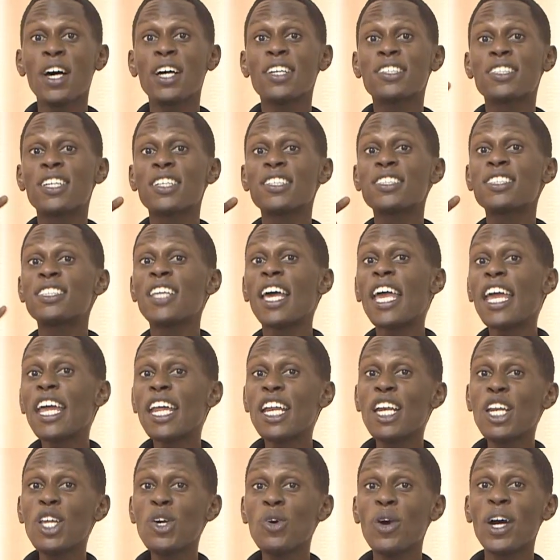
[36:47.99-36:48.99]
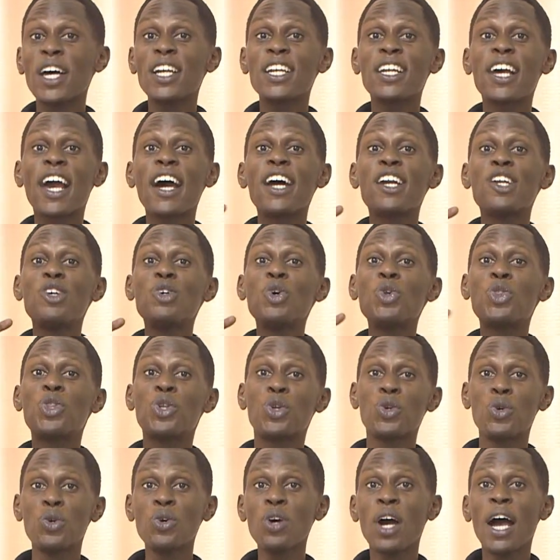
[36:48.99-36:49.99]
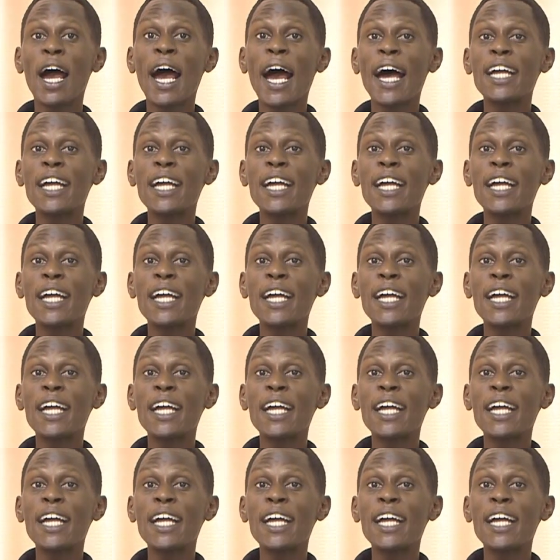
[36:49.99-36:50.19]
sustain you, and carry you through